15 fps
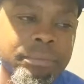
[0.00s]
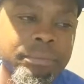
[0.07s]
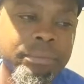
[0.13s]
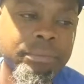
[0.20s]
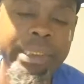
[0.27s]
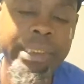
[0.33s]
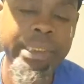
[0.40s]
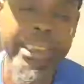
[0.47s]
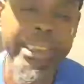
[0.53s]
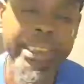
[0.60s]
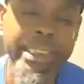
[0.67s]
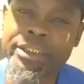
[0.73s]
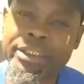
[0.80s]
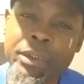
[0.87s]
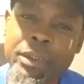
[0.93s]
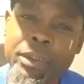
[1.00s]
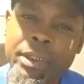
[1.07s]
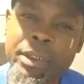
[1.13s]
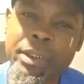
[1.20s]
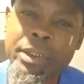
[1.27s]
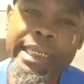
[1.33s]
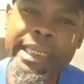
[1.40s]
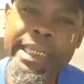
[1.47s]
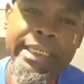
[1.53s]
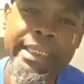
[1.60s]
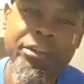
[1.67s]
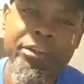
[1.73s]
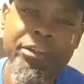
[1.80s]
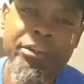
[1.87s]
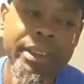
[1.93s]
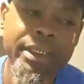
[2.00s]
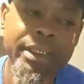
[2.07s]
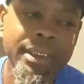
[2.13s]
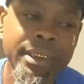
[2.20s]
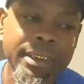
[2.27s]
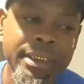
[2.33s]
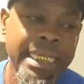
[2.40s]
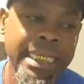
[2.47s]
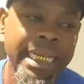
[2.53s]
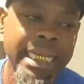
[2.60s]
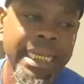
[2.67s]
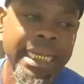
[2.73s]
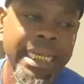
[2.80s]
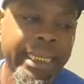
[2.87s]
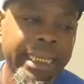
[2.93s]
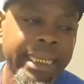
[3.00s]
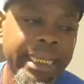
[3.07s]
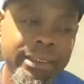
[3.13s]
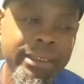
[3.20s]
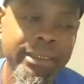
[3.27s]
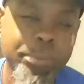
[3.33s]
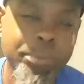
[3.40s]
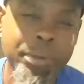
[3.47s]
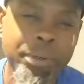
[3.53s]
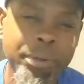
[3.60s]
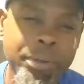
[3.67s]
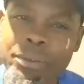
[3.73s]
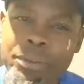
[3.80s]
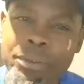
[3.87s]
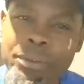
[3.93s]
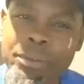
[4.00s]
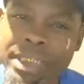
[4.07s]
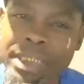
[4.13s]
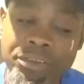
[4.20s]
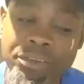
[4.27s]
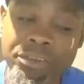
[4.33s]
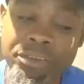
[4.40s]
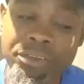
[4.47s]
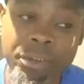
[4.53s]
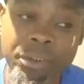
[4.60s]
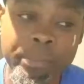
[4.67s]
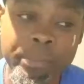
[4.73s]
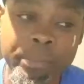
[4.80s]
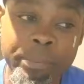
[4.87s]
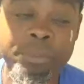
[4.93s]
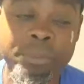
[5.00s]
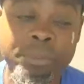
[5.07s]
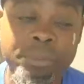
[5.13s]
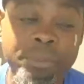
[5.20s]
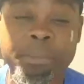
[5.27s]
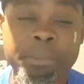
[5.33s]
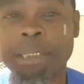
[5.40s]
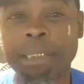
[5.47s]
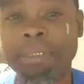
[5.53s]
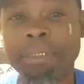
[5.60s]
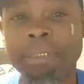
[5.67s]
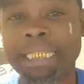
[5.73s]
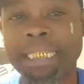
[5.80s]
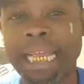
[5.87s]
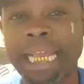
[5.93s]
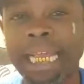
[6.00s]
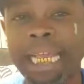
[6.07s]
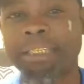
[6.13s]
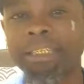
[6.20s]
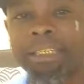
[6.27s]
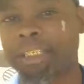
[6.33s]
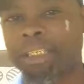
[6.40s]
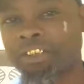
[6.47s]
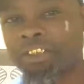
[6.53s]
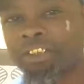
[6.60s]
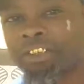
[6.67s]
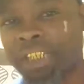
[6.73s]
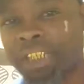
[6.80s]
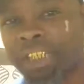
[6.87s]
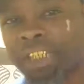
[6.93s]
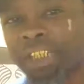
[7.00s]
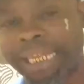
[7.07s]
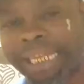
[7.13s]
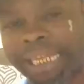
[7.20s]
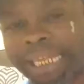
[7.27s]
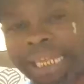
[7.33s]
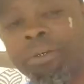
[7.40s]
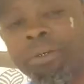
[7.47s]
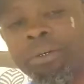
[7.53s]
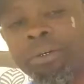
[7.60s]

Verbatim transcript: being you and being different is not a popular thing to certain people and sometimes the light don't get shined on